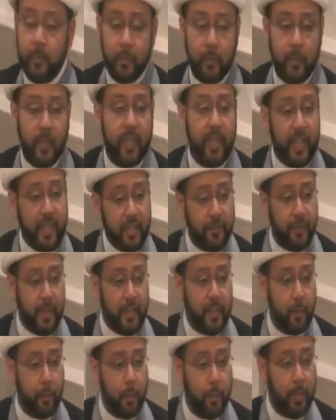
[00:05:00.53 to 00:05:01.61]
The next
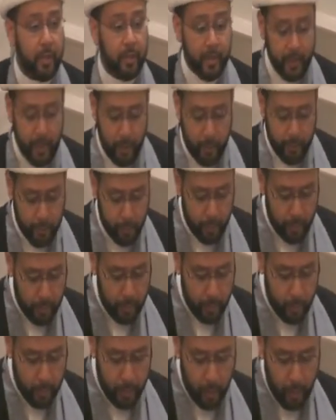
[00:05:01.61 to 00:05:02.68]
phase that we're building now is
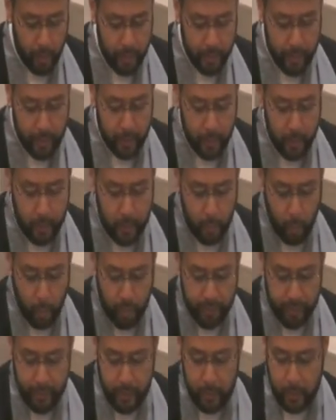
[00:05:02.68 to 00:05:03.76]
we're calling it the
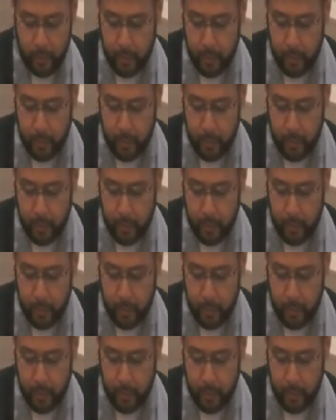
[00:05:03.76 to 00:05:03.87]
Orphan